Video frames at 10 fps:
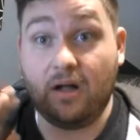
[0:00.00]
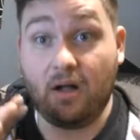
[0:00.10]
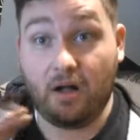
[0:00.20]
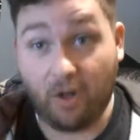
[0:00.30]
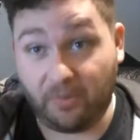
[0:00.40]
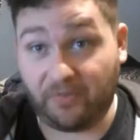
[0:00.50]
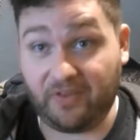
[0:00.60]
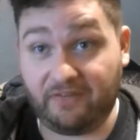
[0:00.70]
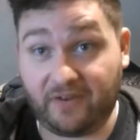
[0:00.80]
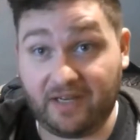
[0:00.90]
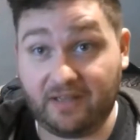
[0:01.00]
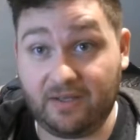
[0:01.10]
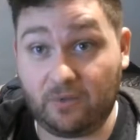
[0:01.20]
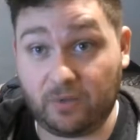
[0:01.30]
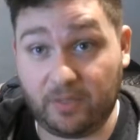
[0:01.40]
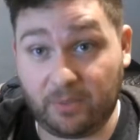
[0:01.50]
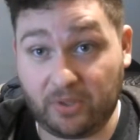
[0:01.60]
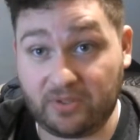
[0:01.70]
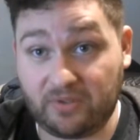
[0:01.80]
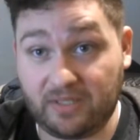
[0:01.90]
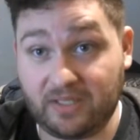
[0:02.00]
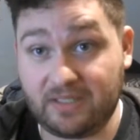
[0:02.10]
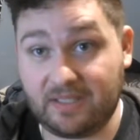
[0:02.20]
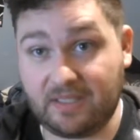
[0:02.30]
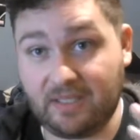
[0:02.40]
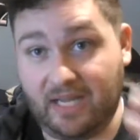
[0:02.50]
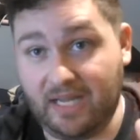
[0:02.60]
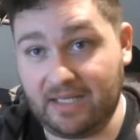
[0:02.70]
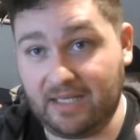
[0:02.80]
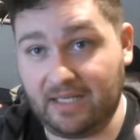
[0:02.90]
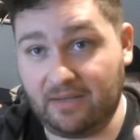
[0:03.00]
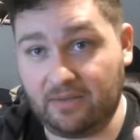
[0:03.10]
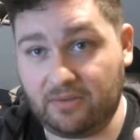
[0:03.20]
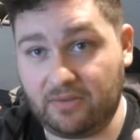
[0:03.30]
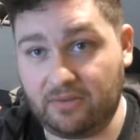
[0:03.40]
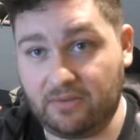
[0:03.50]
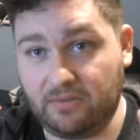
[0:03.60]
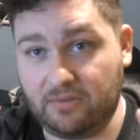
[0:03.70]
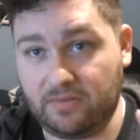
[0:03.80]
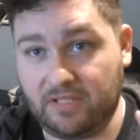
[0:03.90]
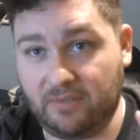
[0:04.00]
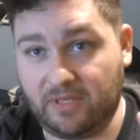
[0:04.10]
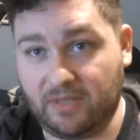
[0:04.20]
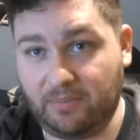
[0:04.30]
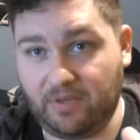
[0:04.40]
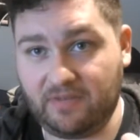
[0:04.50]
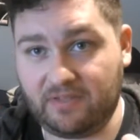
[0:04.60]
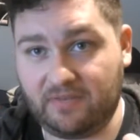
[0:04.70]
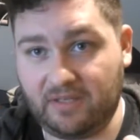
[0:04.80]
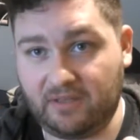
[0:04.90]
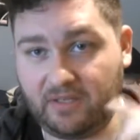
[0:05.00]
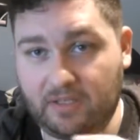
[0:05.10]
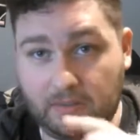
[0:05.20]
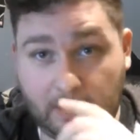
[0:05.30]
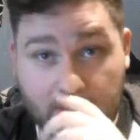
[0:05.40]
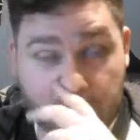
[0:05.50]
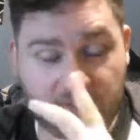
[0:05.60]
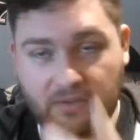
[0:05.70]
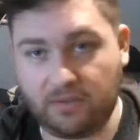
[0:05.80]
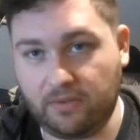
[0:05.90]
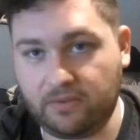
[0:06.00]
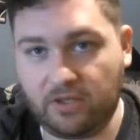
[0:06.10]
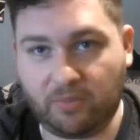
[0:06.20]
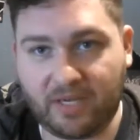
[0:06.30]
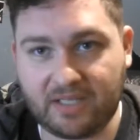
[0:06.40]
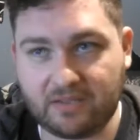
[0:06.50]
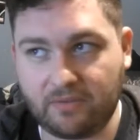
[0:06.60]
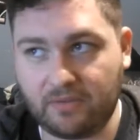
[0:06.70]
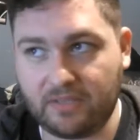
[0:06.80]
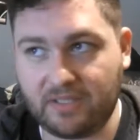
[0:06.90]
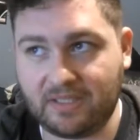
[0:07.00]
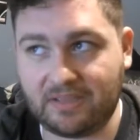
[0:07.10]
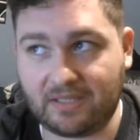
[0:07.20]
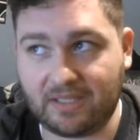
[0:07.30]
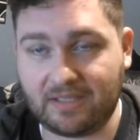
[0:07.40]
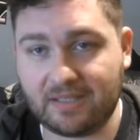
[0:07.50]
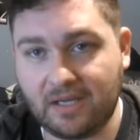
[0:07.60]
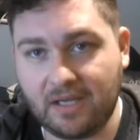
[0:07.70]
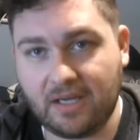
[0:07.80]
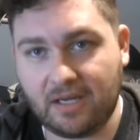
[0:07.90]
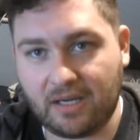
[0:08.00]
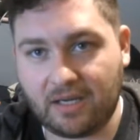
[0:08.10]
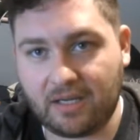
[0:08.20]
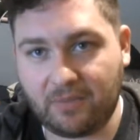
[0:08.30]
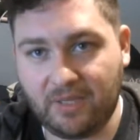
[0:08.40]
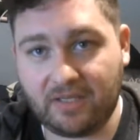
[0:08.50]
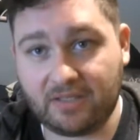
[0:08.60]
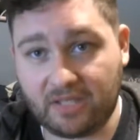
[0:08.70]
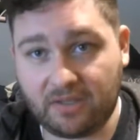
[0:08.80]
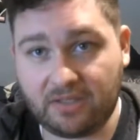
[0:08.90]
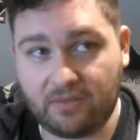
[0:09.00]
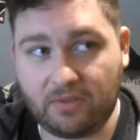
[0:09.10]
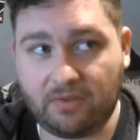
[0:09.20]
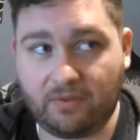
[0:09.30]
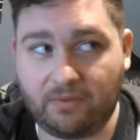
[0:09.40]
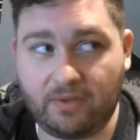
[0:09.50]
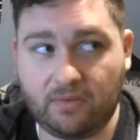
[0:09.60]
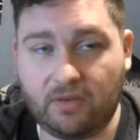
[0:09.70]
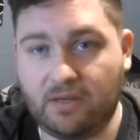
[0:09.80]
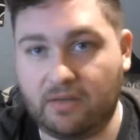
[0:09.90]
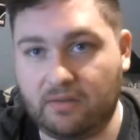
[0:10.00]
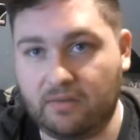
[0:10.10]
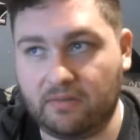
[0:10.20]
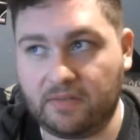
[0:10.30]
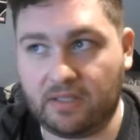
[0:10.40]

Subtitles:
hopefully, finally, or in the post-creds, hand here to see my previous video that you guys apparently are losing your minds over on the dislikes. Me and Cherry doing a review of